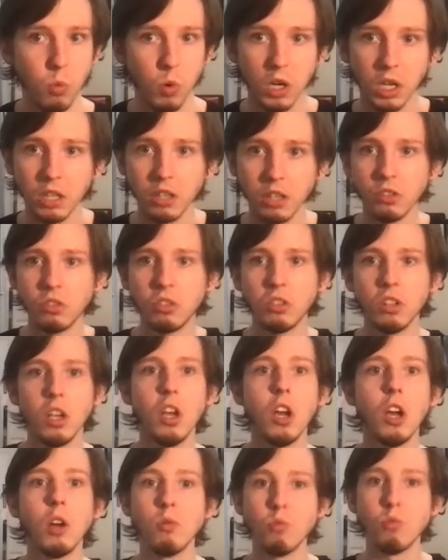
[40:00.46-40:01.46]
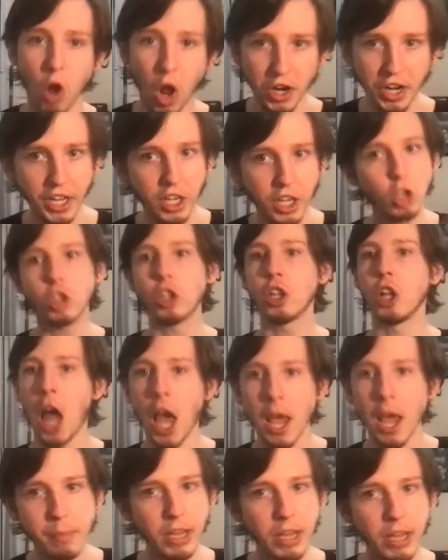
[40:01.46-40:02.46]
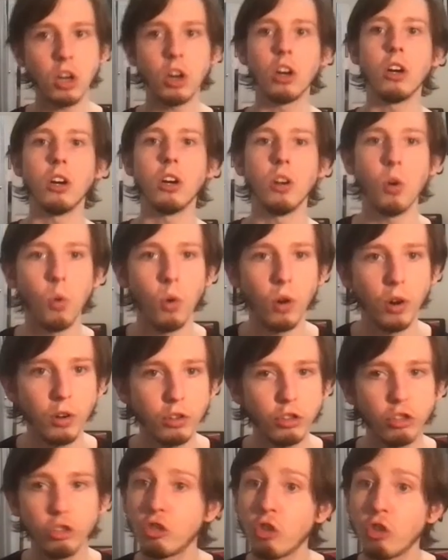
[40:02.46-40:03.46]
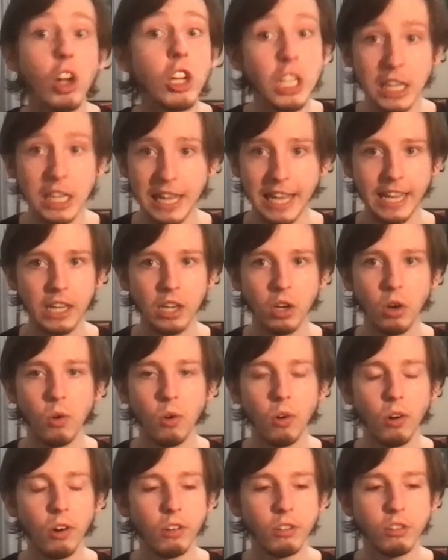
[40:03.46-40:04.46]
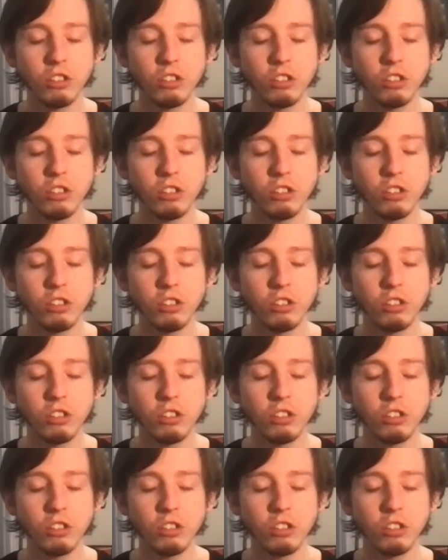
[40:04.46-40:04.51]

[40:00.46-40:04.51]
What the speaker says: was running or climbing or struggling or